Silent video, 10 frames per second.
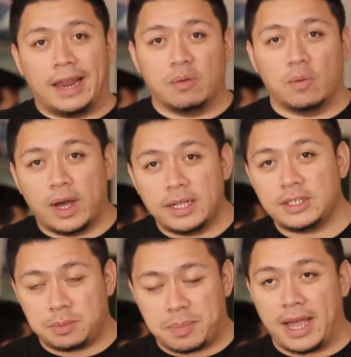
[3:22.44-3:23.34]
one
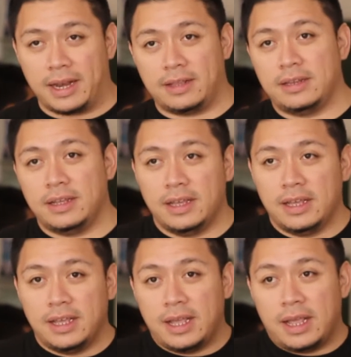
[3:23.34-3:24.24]
spot,
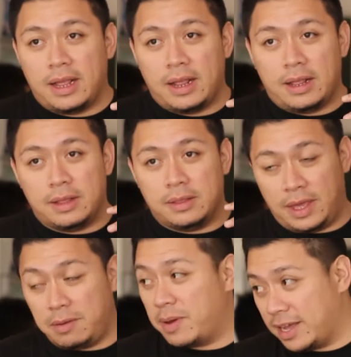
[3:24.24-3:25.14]
the
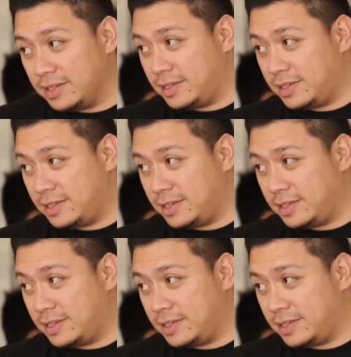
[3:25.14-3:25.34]
best,